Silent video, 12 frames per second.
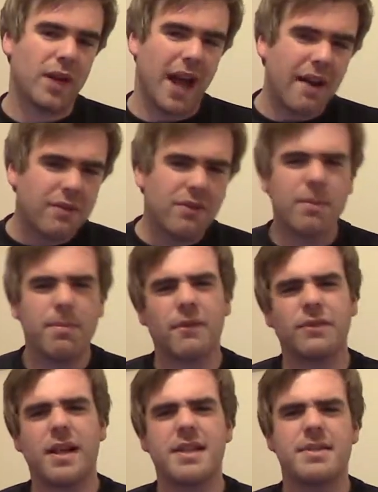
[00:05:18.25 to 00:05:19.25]
other
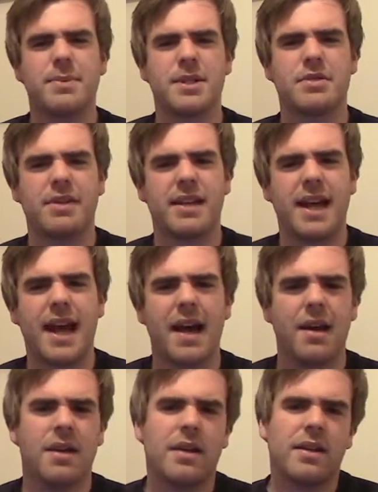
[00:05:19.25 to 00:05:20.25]
robot friends which were in
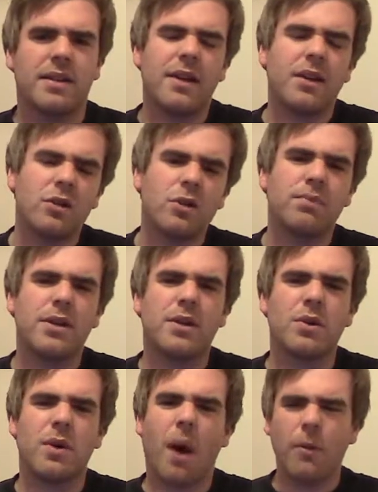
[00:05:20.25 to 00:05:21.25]
there. They looked all pretty
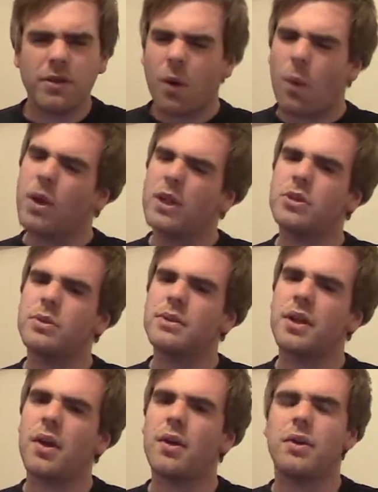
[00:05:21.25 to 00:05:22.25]
cool. I wasn't quite sure what
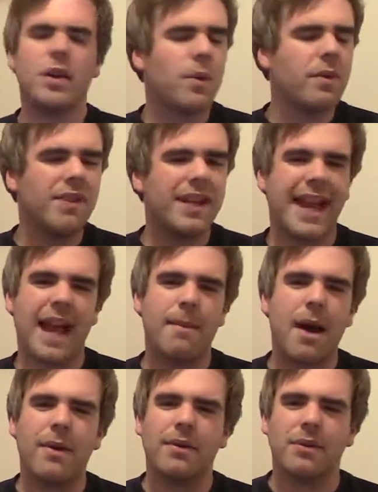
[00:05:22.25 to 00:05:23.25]
was going on. No one really came
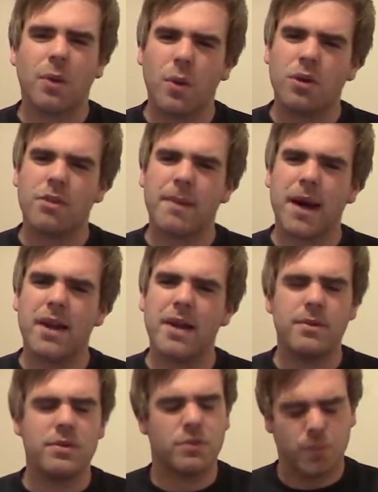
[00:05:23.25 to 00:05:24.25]
out and talked about
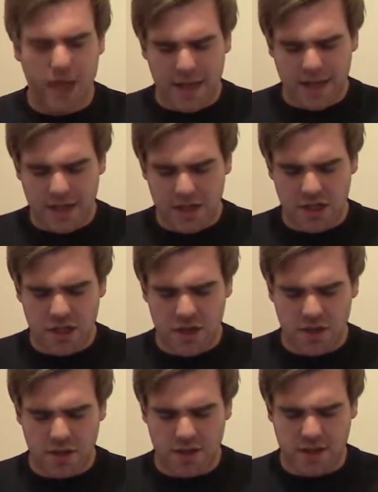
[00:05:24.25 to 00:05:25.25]
it, which is weird. They just
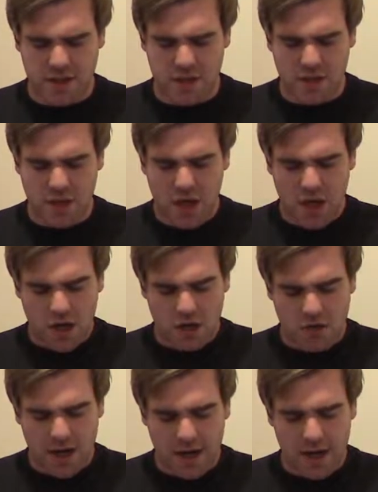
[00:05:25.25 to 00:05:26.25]
showed us this new
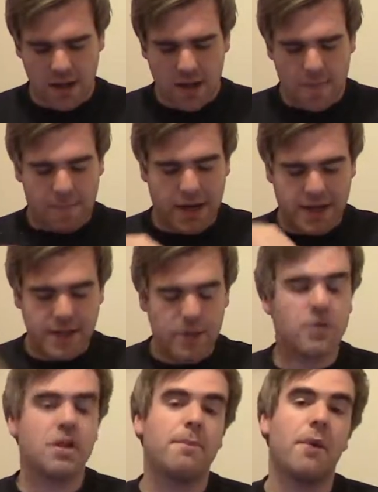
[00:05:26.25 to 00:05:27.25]
trailer. But they did
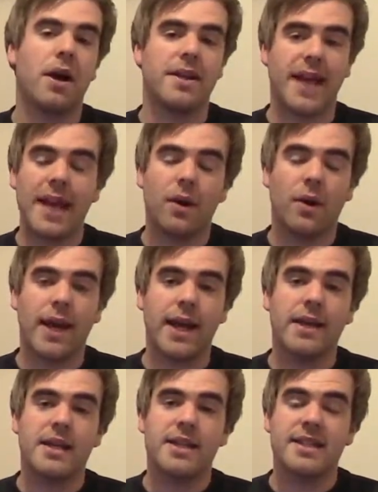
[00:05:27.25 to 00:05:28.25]
also put a date on
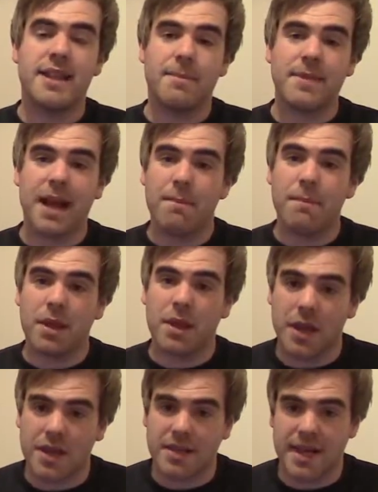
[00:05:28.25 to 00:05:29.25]
it, September
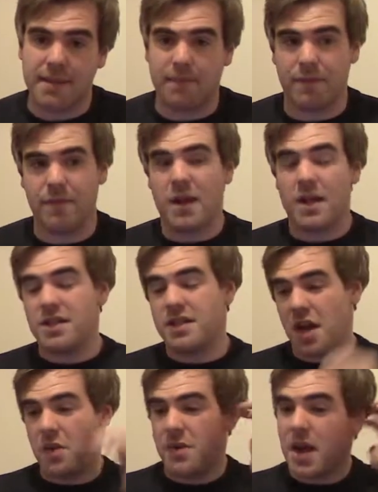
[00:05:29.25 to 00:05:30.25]
13th.
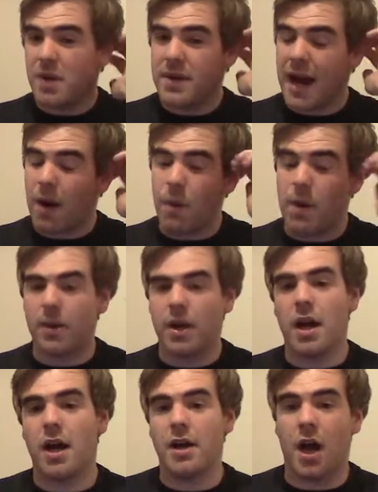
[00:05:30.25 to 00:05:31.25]
So no doubt we will
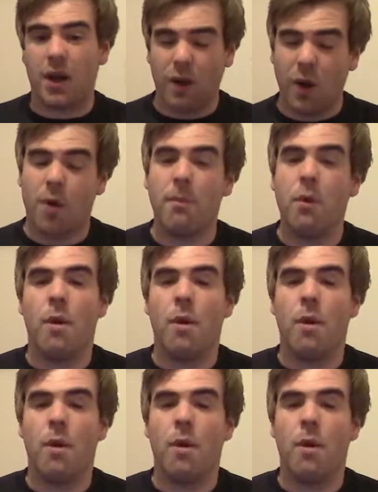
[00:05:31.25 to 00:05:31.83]
learn a lot more